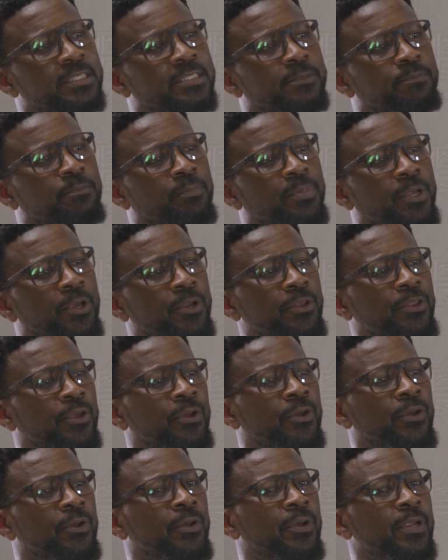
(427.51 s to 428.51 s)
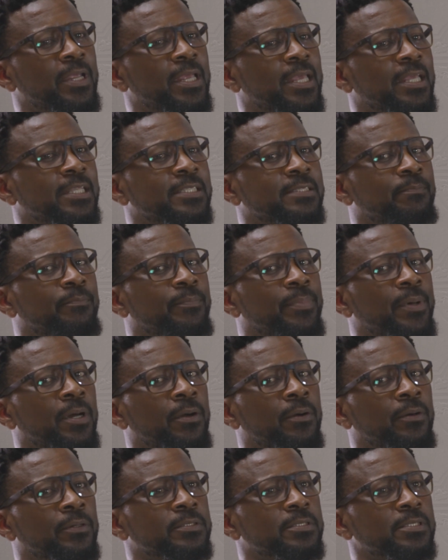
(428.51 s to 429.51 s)
Splendor is
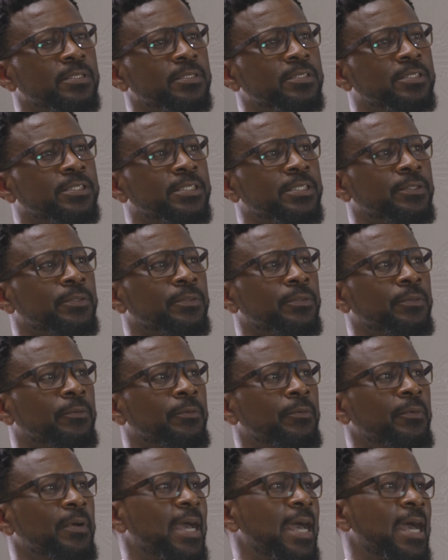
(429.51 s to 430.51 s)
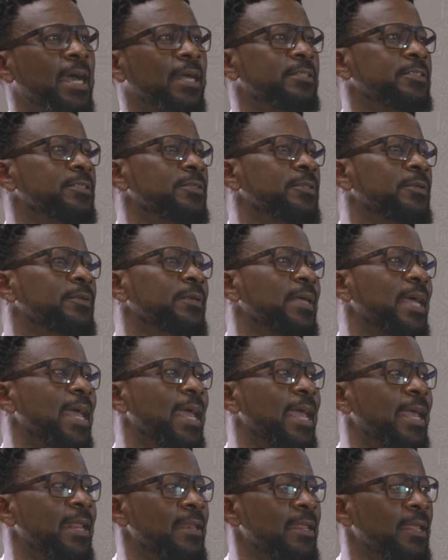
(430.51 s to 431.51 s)
built to handle
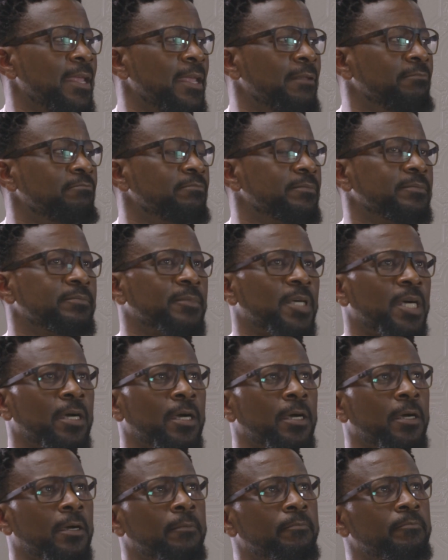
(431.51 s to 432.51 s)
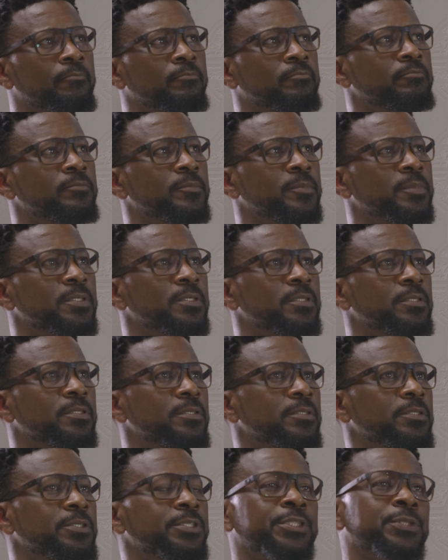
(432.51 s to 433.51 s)
any
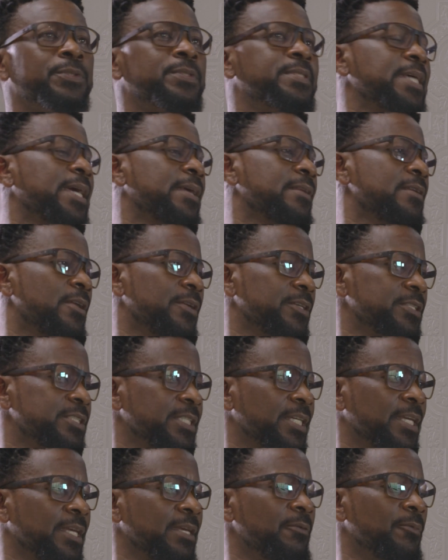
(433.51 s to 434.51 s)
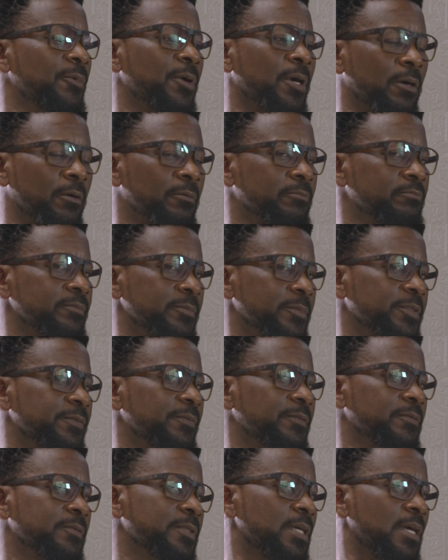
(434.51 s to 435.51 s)
new technology, well,
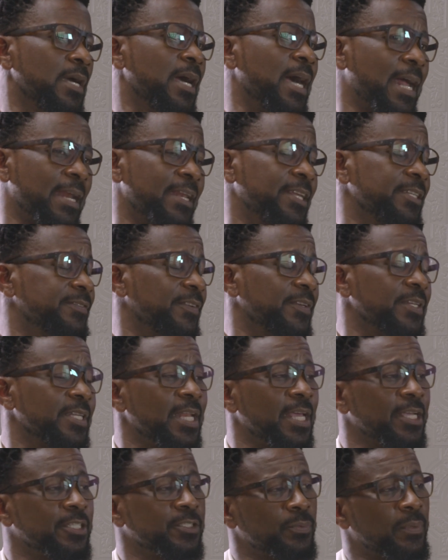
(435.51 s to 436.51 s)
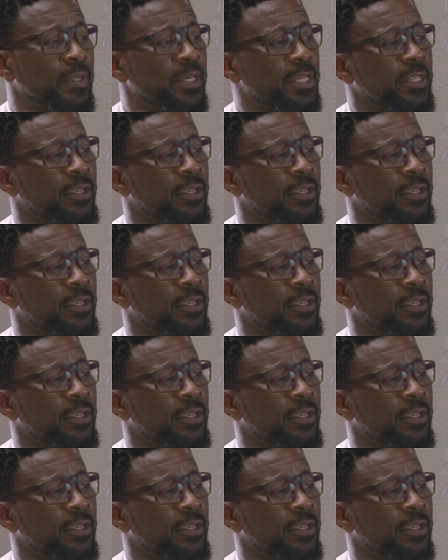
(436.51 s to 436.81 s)
at least for the next 20